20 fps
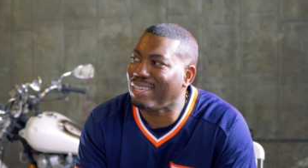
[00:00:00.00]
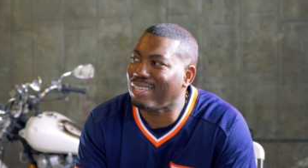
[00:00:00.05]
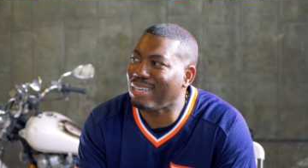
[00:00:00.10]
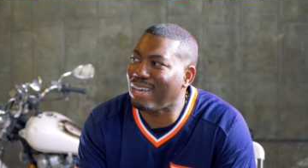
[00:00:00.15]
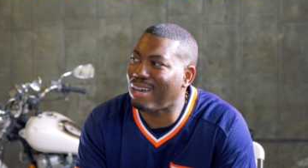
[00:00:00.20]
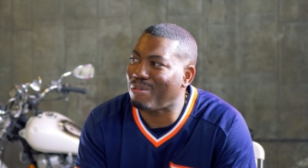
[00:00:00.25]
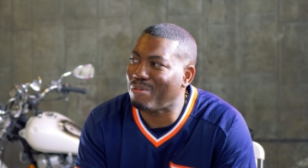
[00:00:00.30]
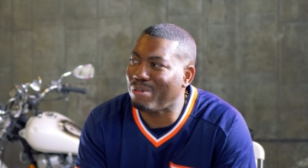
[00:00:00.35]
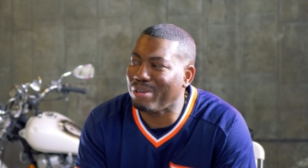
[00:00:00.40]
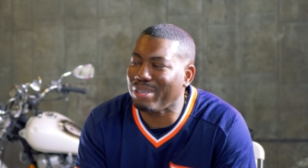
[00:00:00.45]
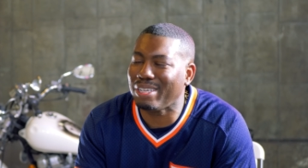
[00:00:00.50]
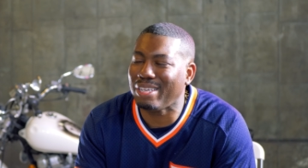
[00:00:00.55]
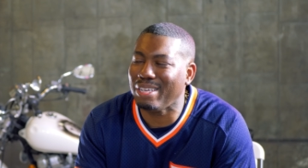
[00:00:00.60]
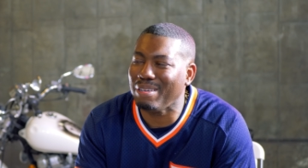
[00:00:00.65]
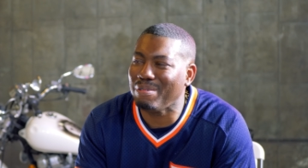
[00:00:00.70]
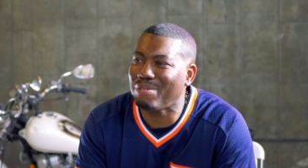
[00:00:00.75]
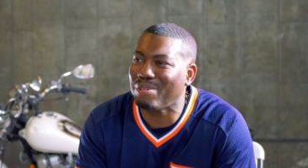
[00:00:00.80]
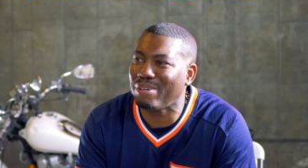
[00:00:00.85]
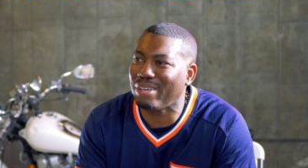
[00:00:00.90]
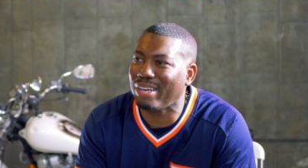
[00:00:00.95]
Y'all want to
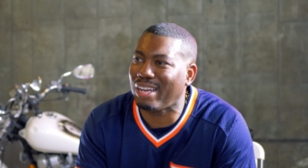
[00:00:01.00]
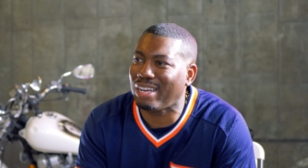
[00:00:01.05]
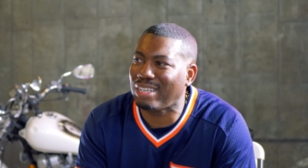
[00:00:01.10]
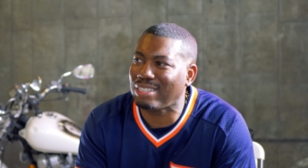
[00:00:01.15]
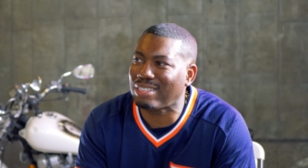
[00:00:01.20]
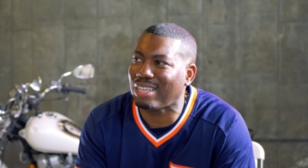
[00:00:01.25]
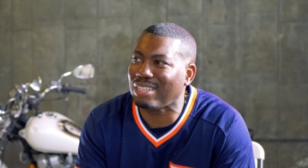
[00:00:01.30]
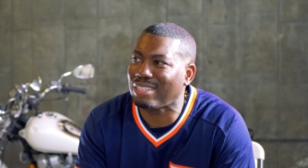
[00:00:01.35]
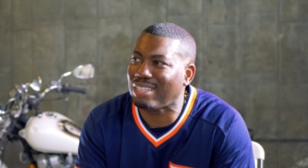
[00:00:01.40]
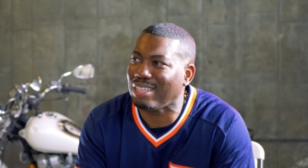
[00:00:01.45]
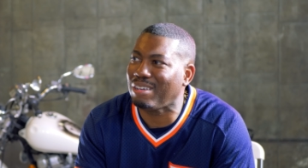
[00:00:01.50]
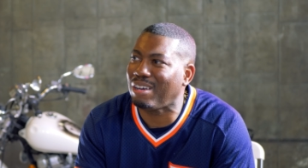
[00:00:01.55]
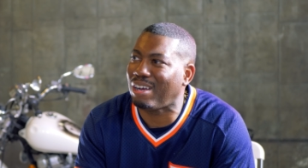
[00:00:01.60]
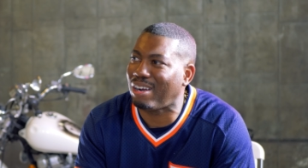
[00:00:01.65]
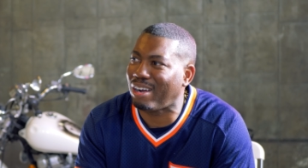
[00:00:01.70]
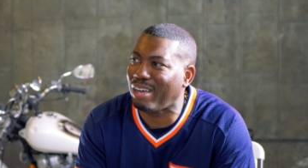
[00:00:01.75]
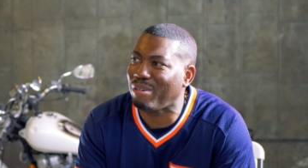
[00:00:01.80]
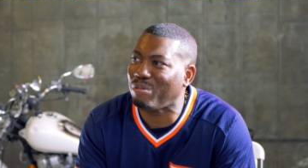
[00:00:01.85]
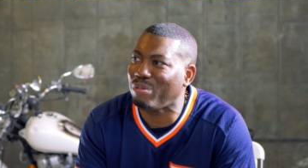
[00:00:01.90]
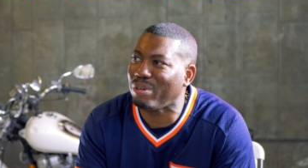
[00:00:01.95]
keep going at us. I think, all
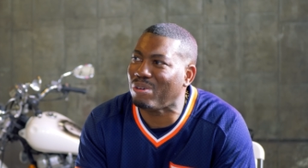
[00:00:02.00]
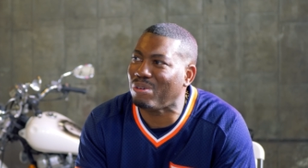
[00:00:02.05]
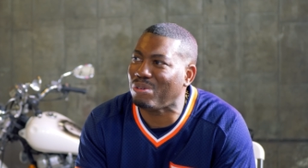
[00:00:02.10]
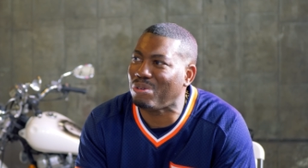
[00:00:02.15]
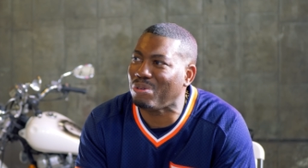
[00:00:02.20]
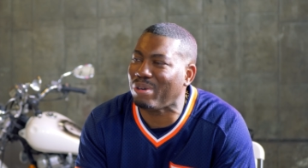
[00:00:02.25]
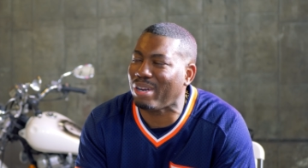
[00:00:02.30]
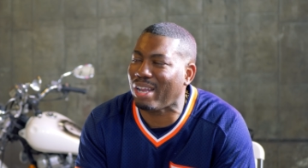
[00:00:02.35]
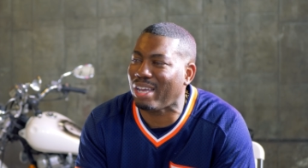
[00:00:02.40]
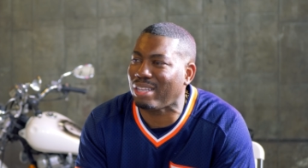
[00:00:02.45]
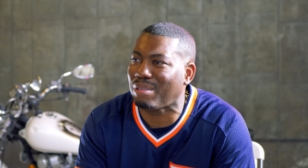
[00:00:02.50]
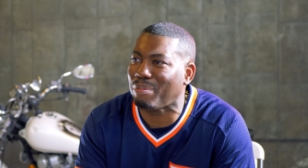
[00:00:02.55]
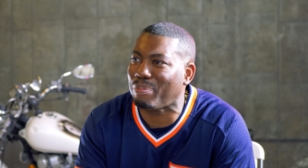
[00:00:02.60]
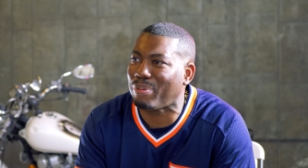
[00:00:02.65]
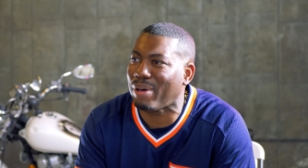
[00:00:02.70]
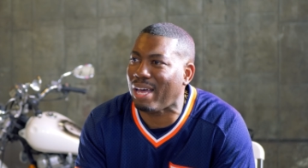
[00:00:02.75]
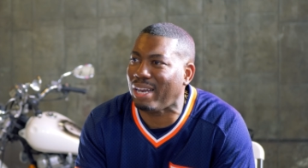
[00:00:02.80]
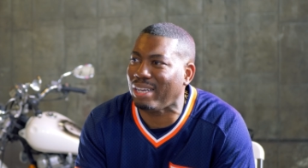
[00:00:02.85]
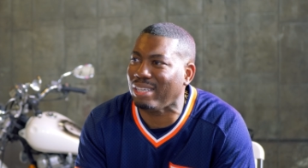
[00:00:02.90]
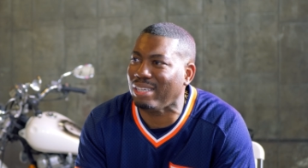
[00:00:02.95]
right, we're going to do it at the
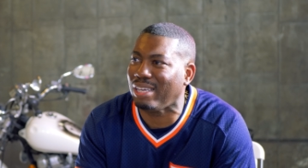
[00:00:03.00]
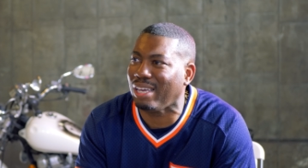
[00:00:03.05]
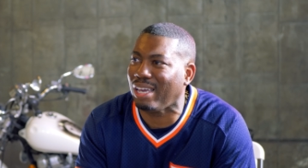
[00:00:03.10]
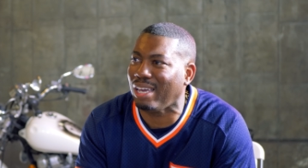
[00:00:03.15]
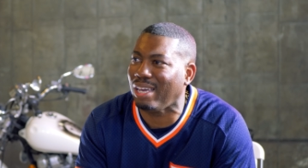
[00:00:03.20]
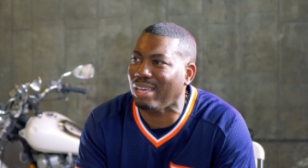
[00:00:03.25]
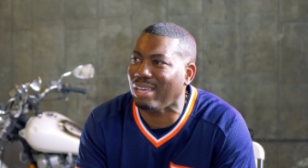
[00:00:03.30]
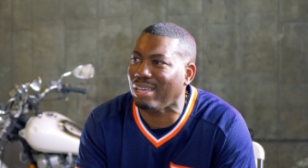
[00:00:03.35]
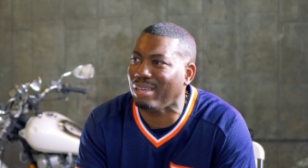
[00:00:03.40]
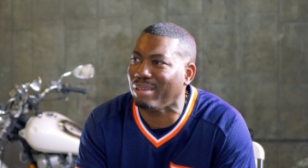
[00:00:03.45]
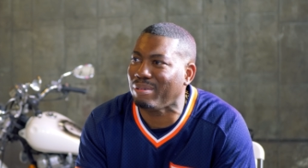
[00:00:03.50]
Poly game.